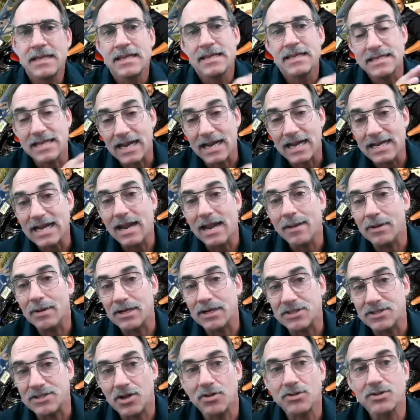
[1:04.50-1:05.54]

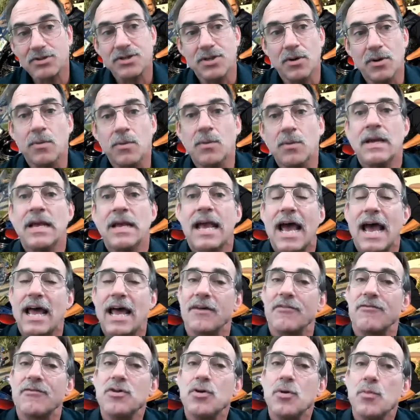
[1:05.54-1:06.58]
Dynamics also had a
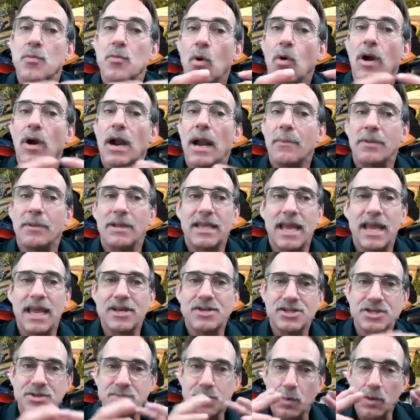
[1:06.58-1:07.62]
few more
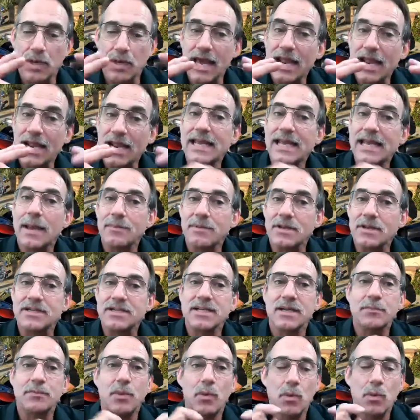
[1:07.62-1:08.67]
applications, but we kind of kept it
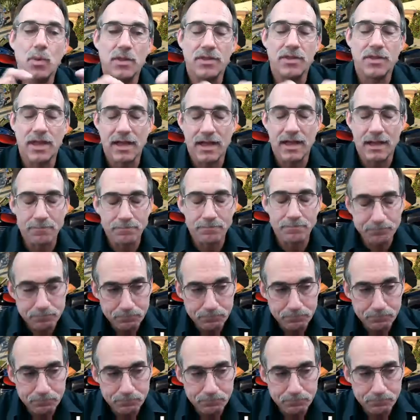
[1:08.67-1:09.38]
simple with uh,